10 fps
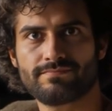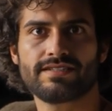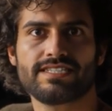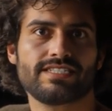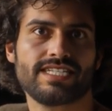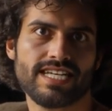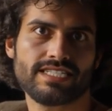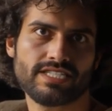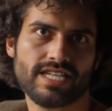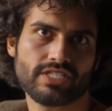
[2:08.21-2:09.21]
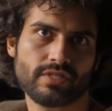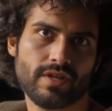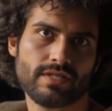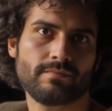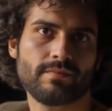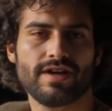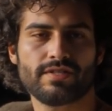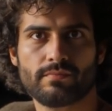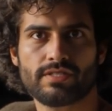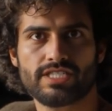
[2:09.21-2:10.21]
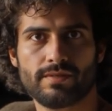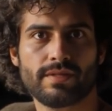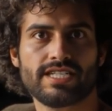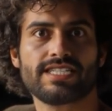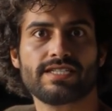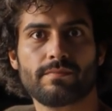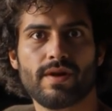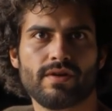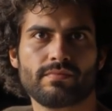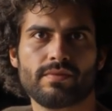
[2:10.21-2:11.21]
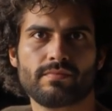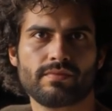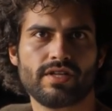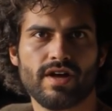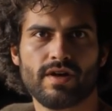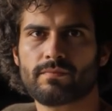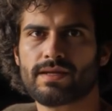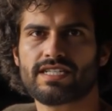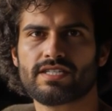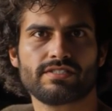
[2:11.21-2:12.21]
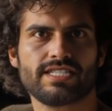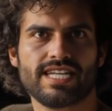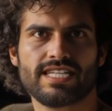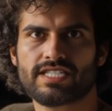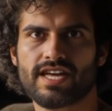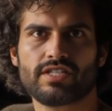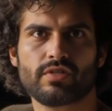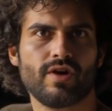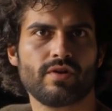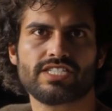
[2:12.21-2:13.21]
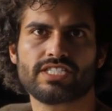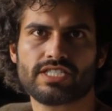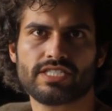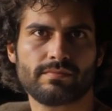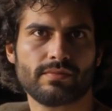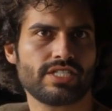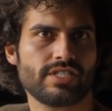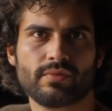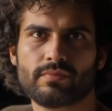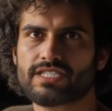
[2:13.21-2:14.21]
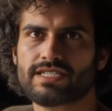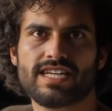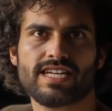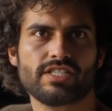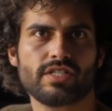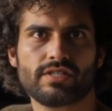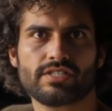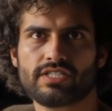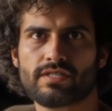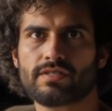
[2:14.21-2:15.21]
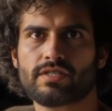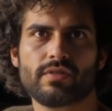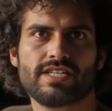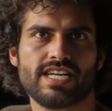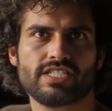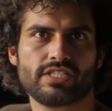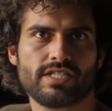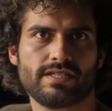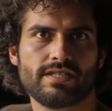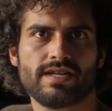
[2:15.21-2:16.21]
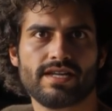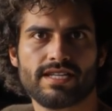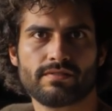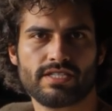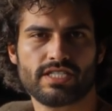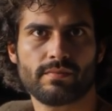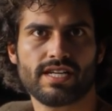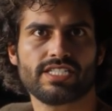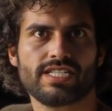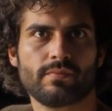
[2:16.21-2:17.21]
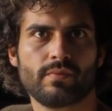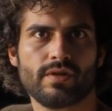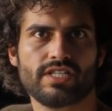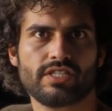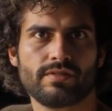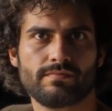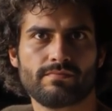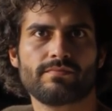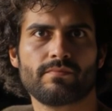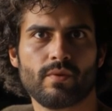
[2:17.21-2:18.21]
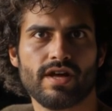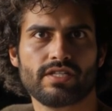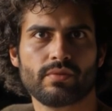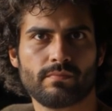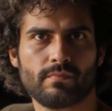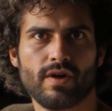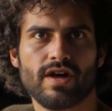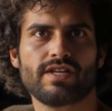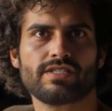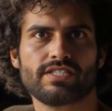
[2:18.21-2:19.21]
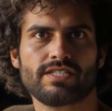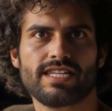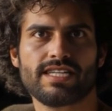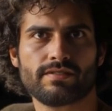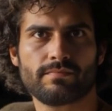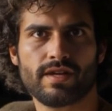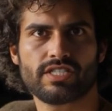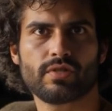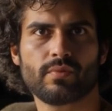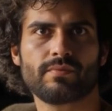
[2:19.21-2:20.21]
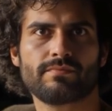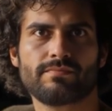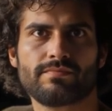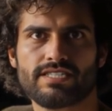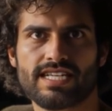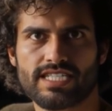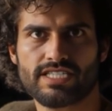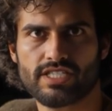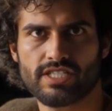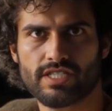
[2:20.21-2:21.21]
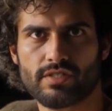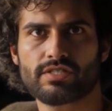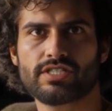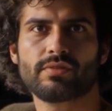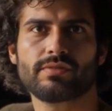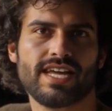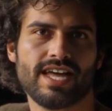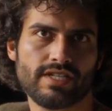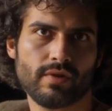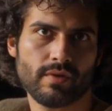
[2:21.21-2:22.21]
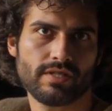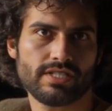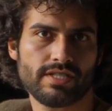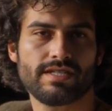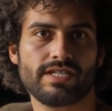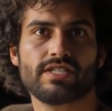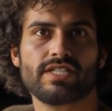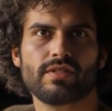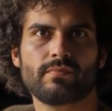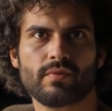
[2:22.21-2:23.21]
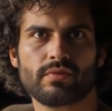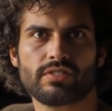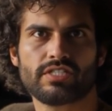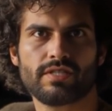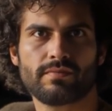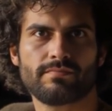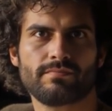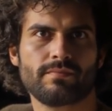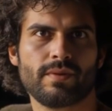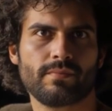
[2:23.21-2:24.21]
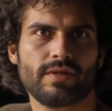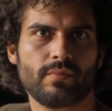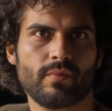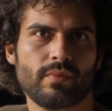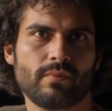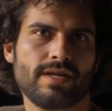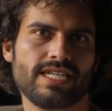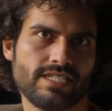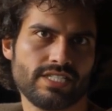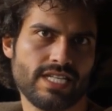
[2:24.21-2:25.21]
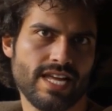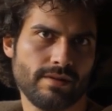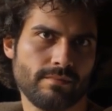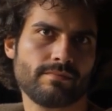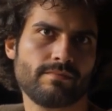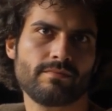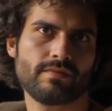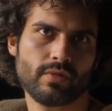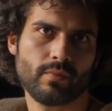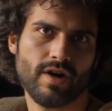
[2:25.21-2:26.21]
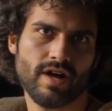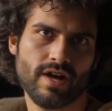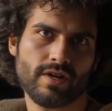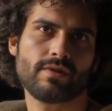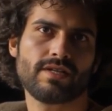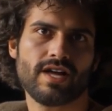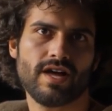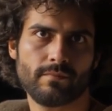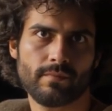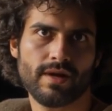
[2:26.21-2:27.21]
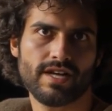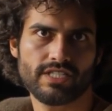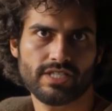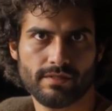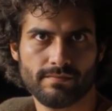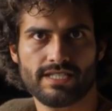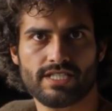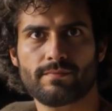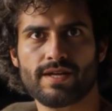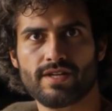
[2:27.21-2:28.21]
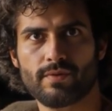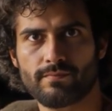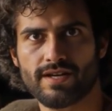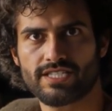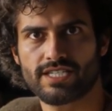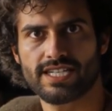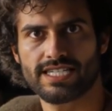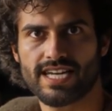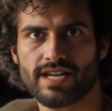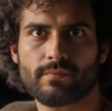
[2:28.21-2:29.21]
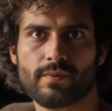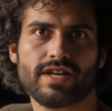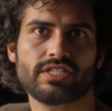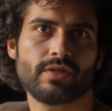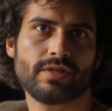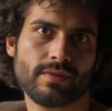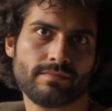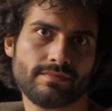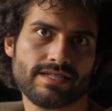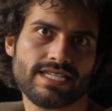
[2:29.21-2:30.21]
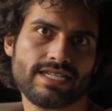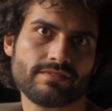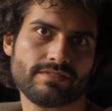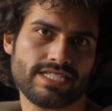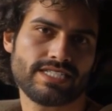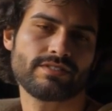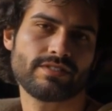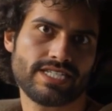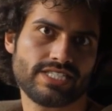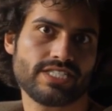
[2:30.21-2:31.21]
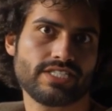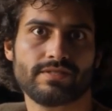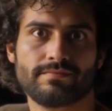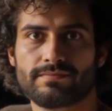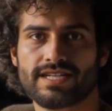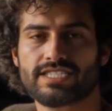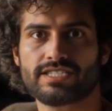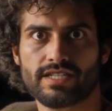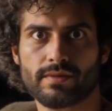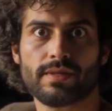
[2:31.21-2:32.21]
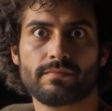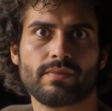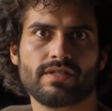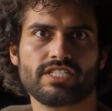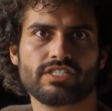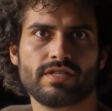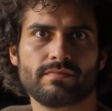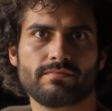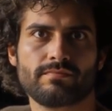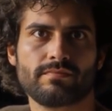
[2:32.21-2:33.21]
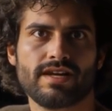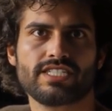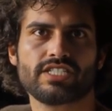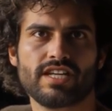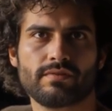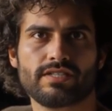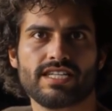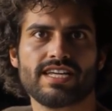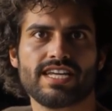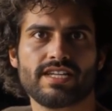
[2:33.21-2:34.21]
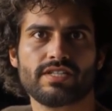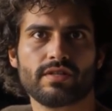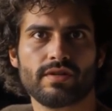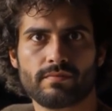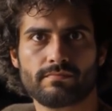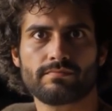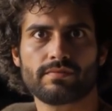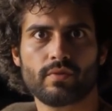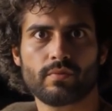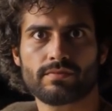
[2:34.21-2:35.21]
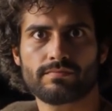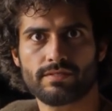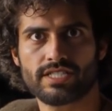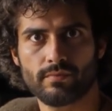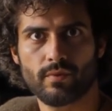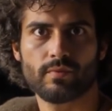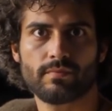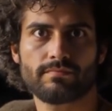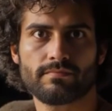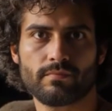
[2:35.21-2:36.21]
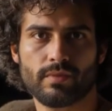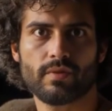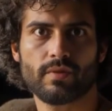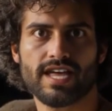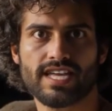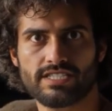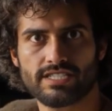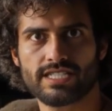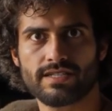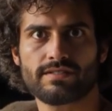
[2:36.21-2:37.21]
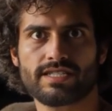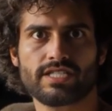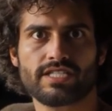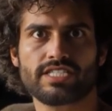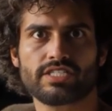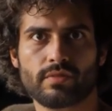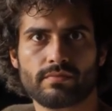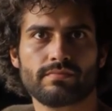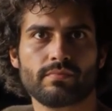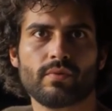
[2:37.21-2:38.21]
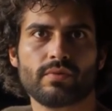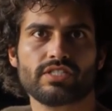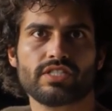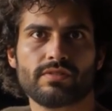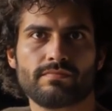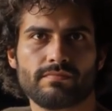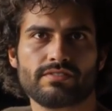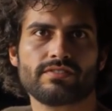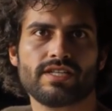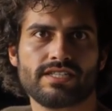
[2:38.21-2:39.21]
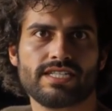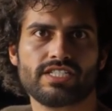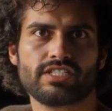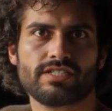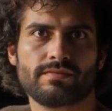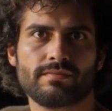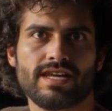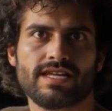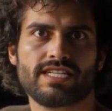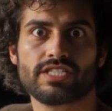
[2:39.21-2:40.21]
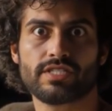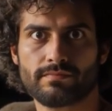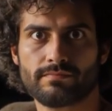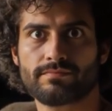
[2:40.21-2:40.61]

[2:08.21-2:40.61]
It is the ancestor of the modern reciprocating pump, the heartbeat of today's hydraulic systems used in engines, irrigation, even space exploration. Where I use bronze and muscle, today's engineers use alloys and electric motors. But the principles remain the same: draw, compress, expel. I studied air pressure and invented devices based on its manipulation. I discovered that air, though invisible, was elastic and could exert force, the foundation of pneumatics.